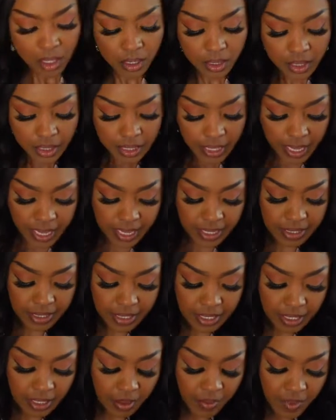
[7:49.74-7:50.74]
The last
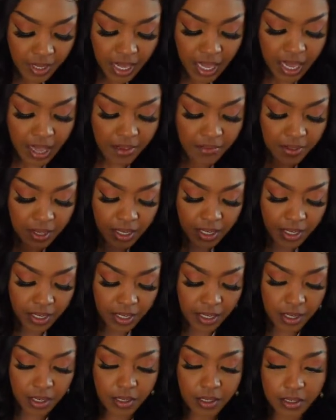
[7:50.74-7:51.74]
thing that we have in
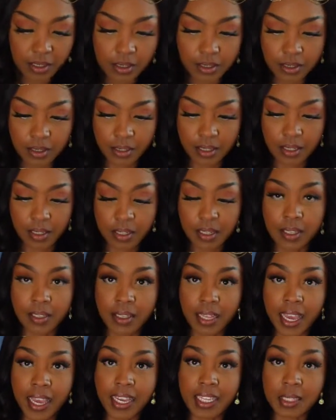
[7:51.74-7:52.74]
here,
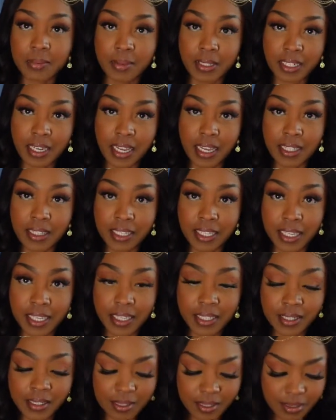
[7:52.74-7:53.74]
last but not
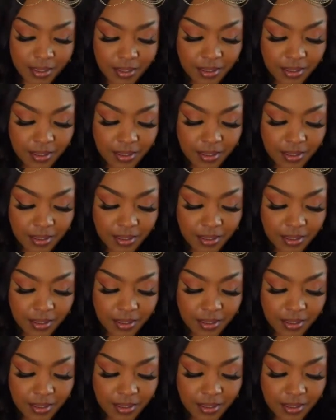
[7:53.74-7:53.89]
least,